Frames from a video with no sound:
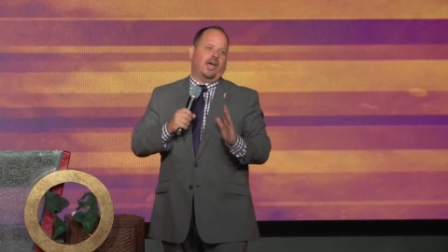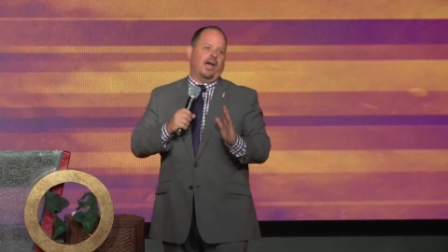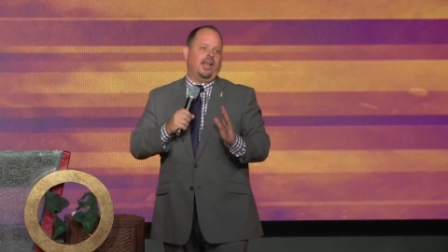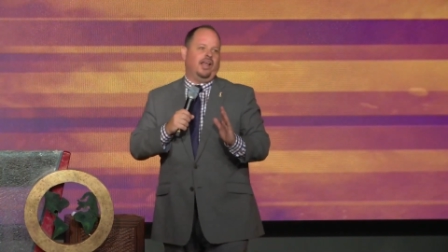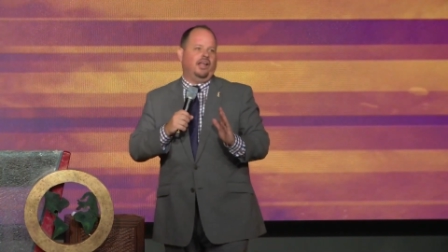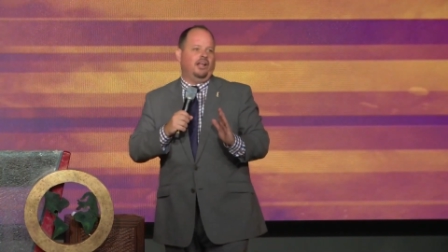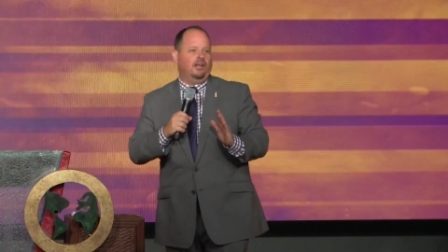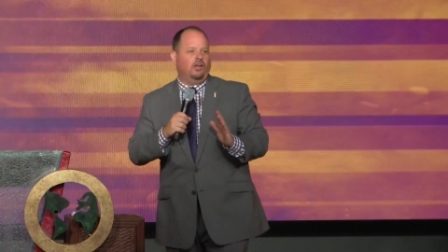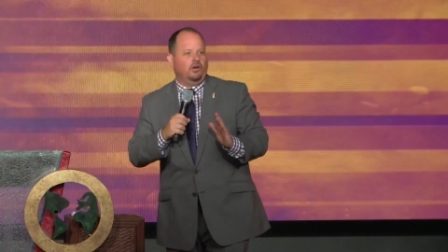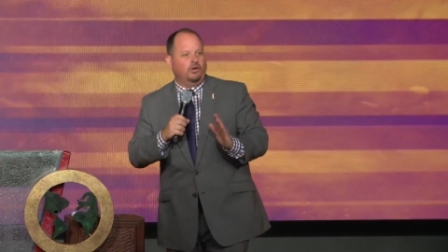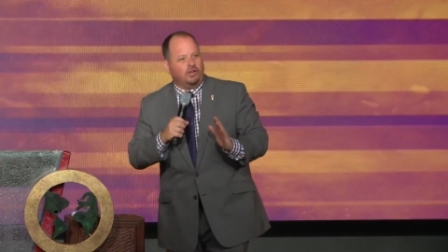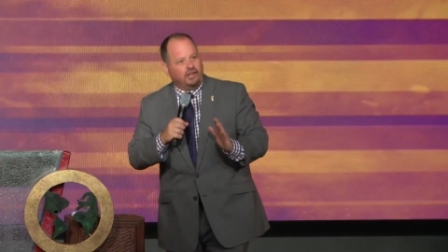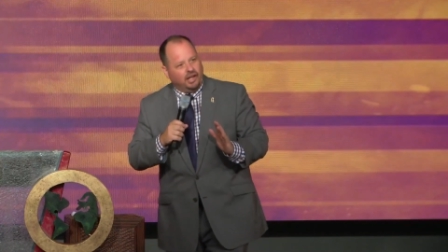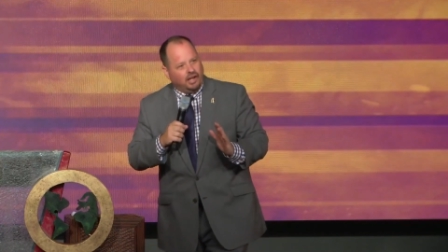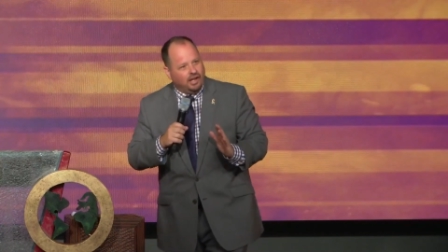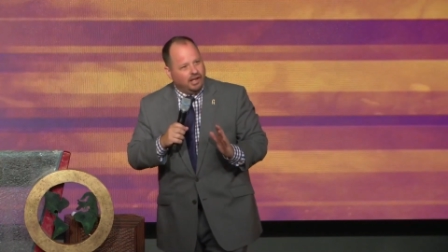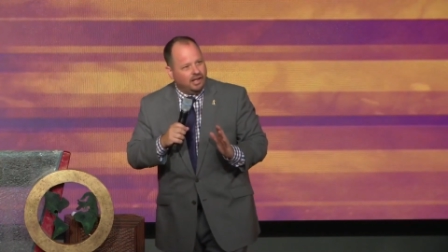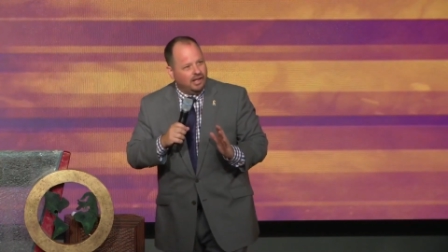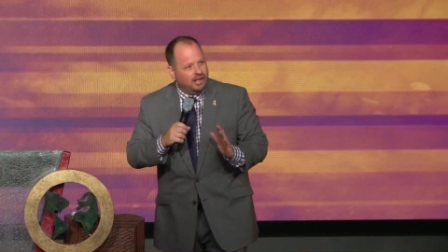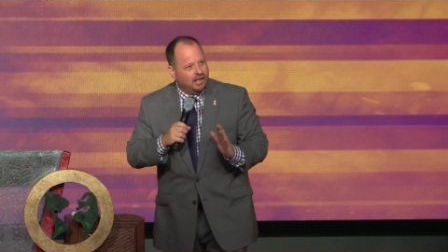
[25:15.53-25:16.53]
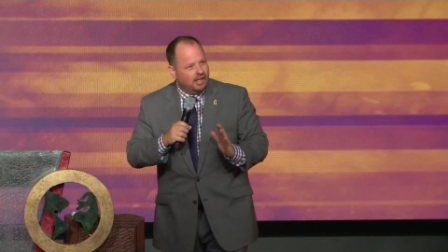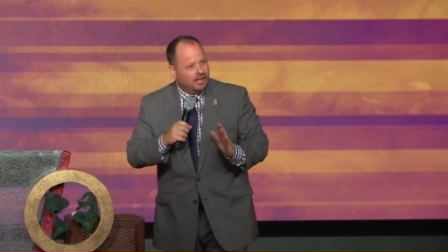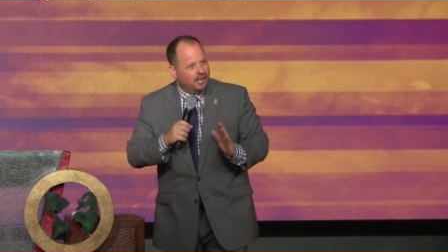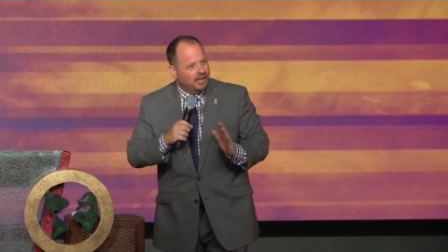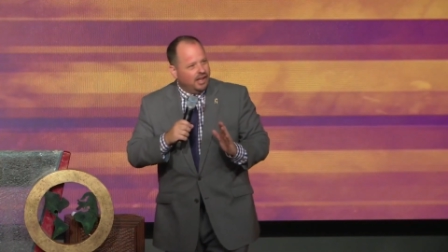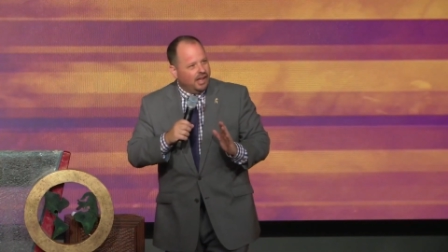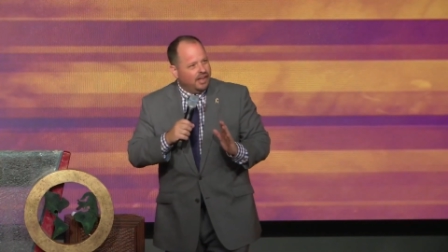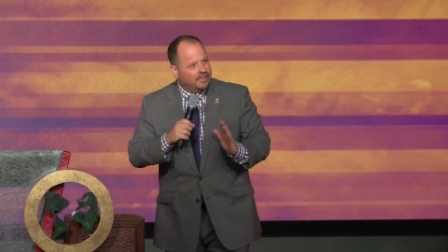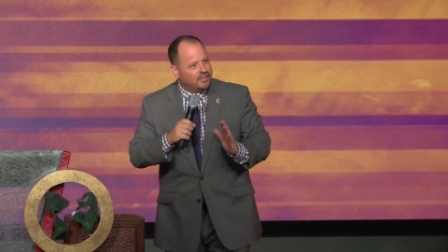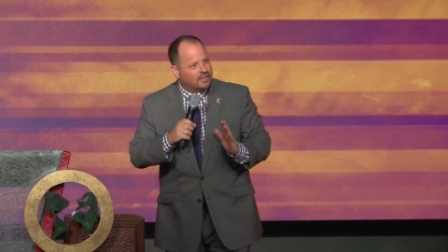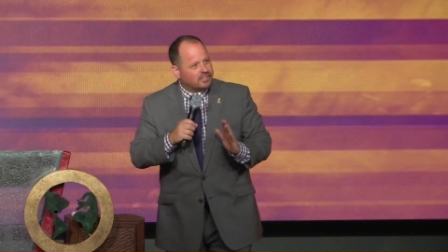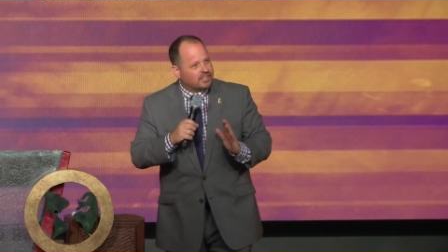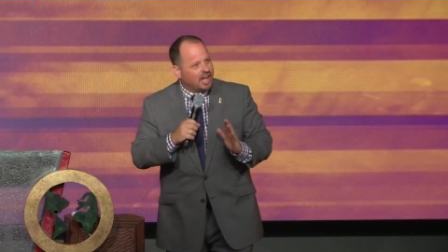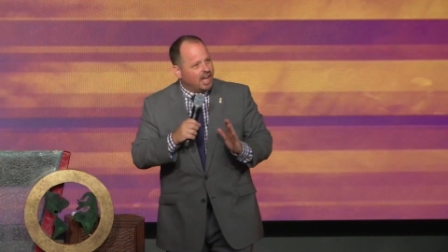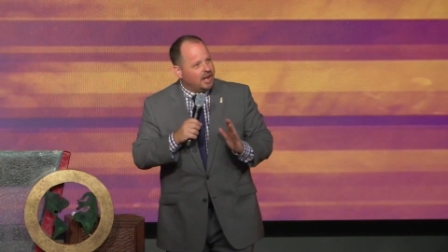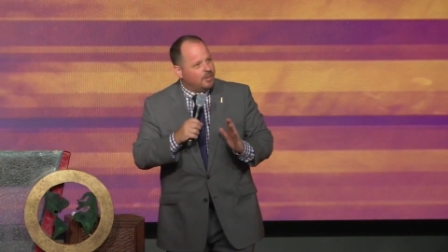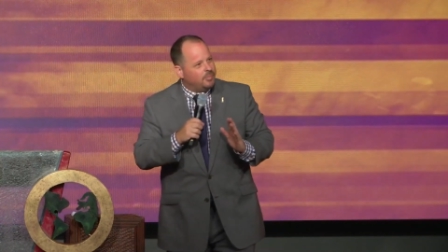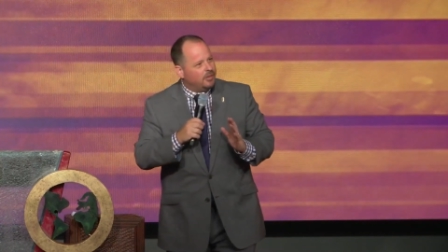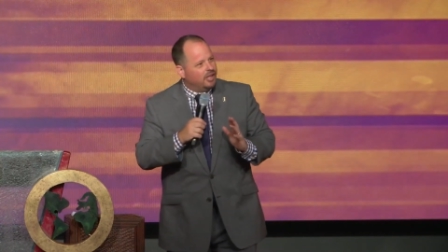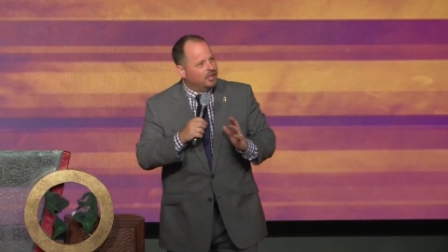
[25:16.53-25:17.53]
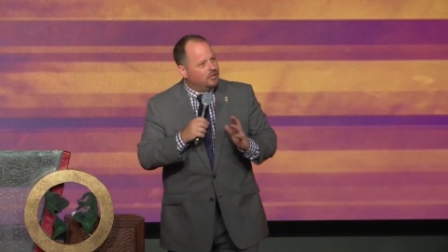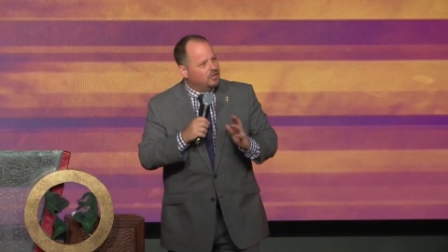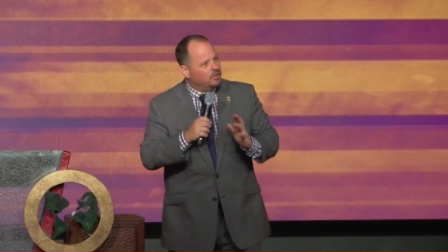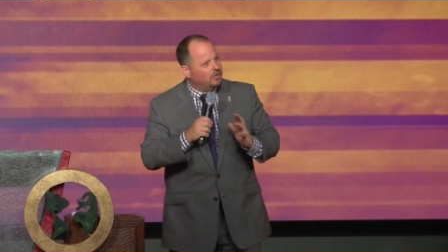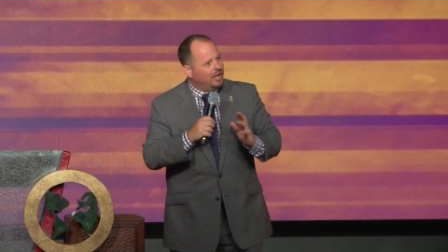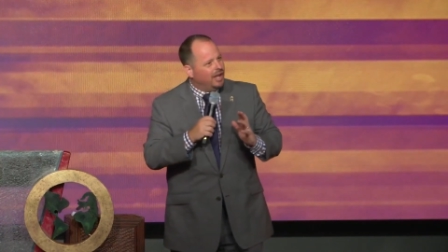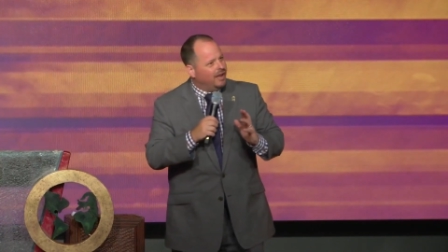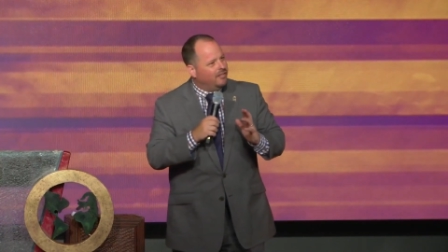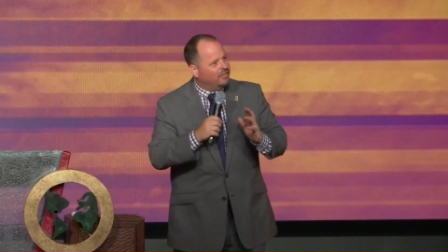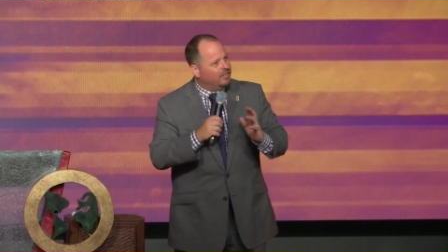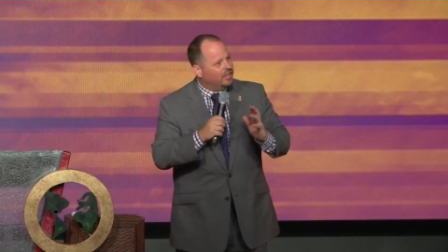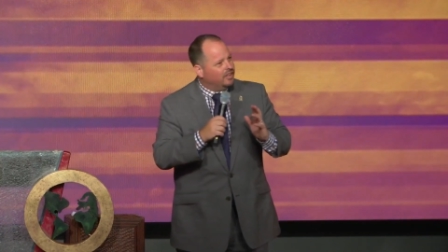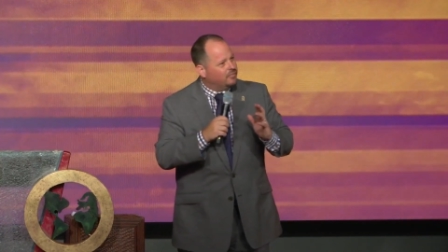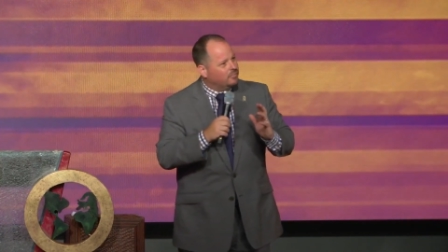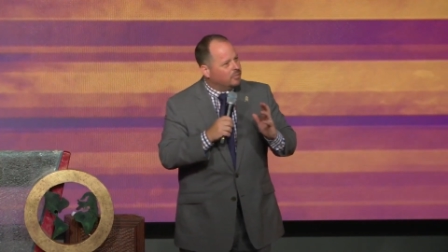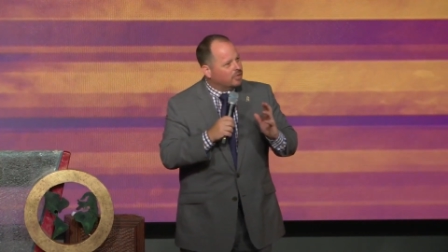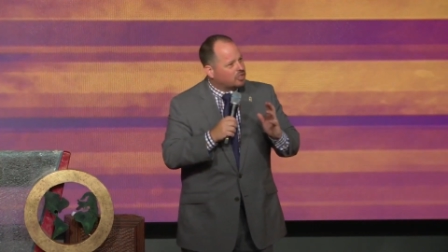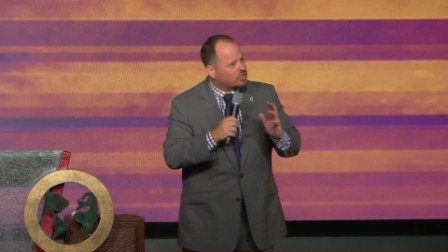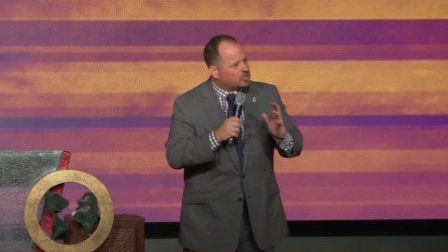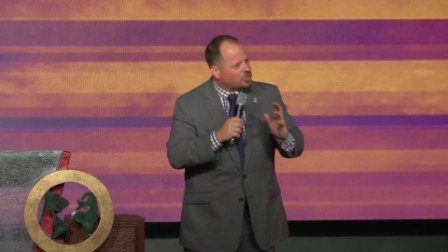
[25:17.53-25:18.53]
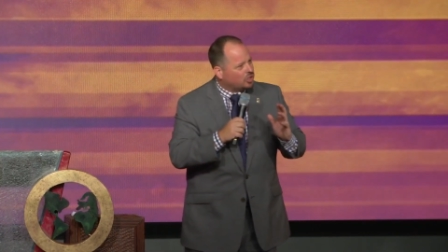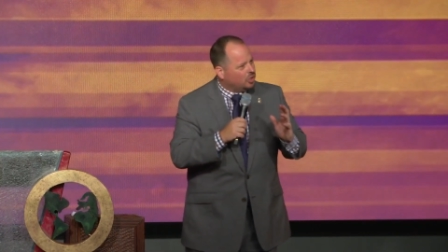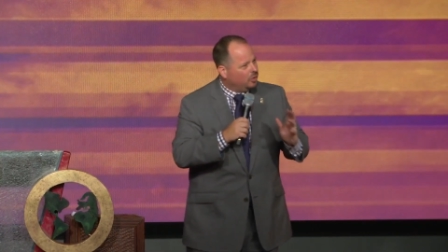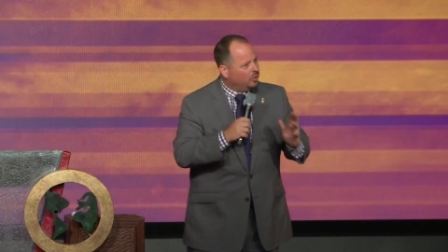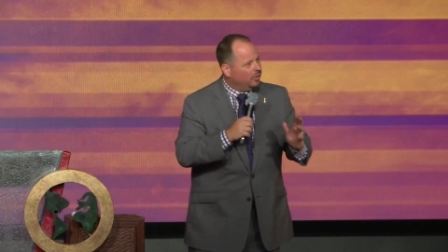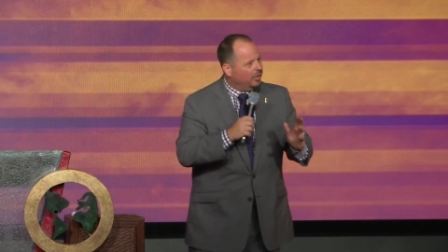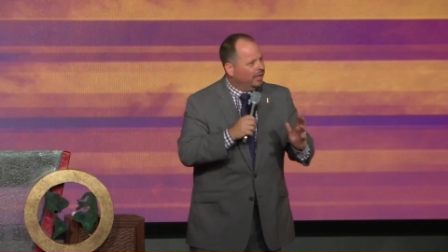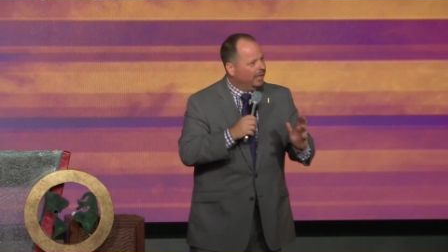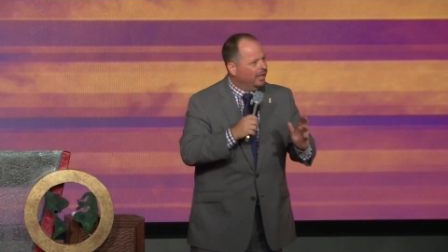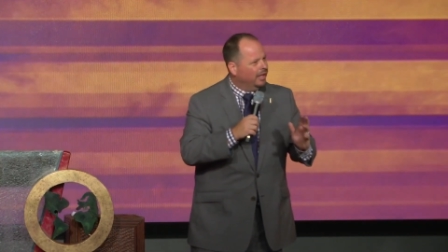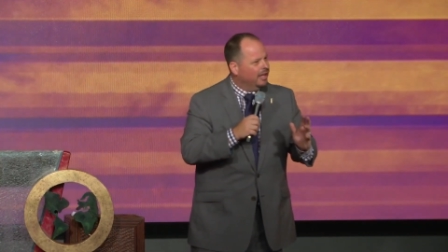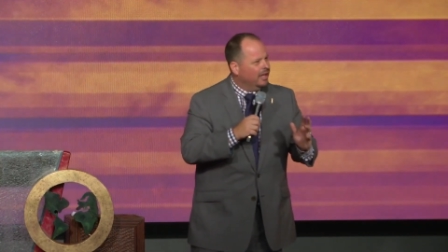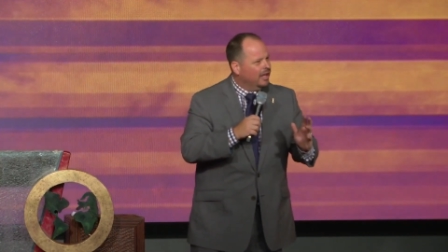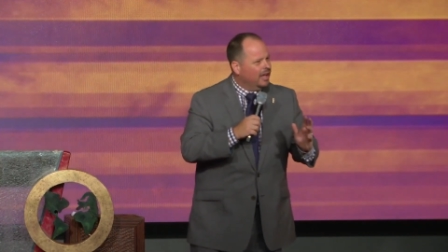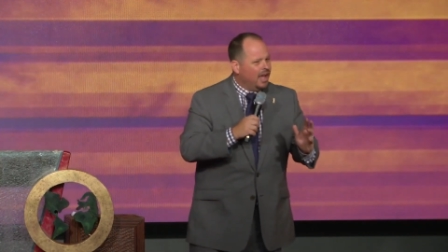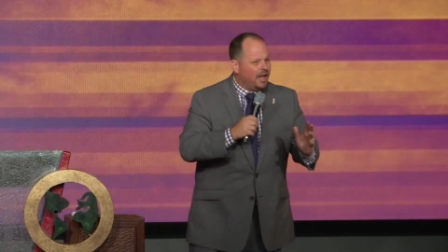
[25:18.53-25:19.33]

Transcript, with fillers: Hallelujah and there's got to be a new level of maturity.